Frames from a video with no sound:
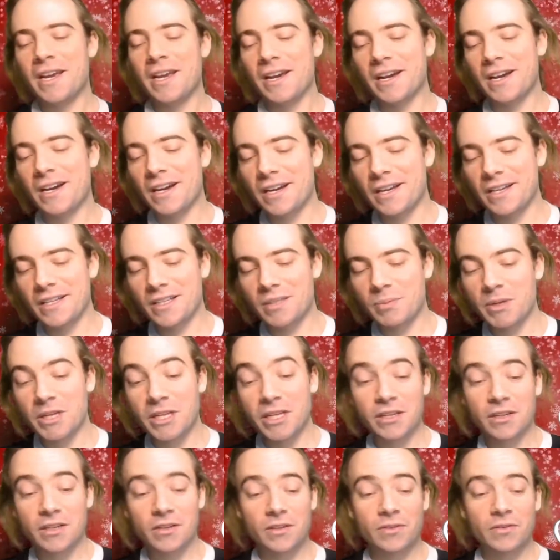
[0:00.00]
Uh,
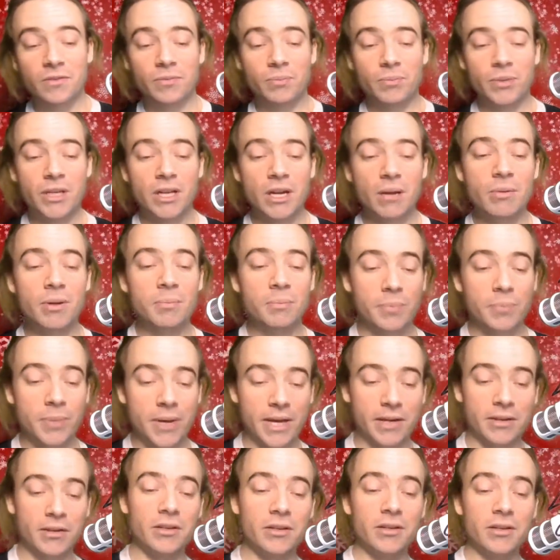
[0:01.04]
speaking of becoming
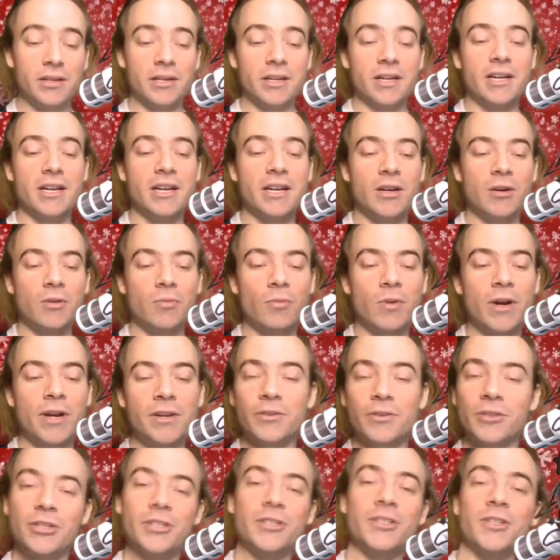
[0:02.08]
better, uh, why
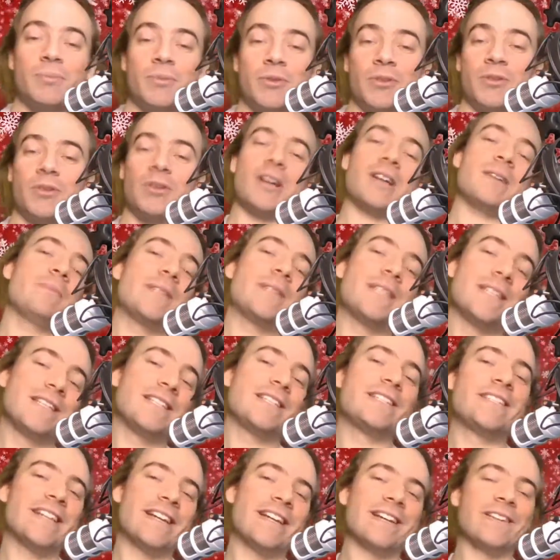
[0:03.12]
don't you subscribe to the
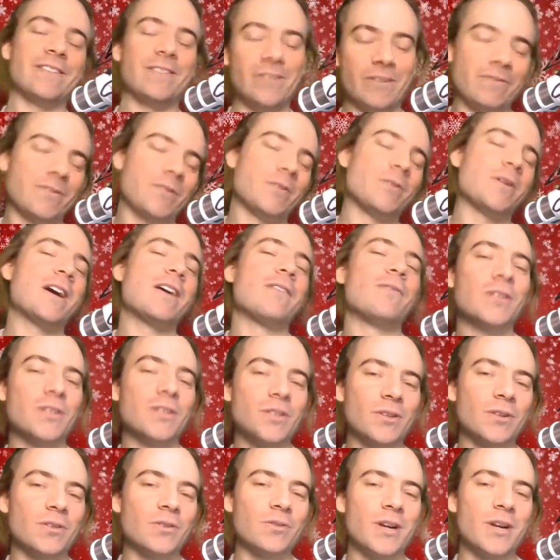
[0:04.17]
channel if you haven't
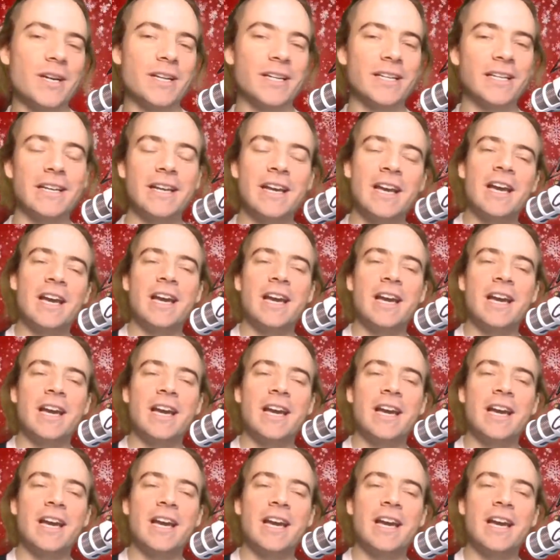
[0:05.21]
already?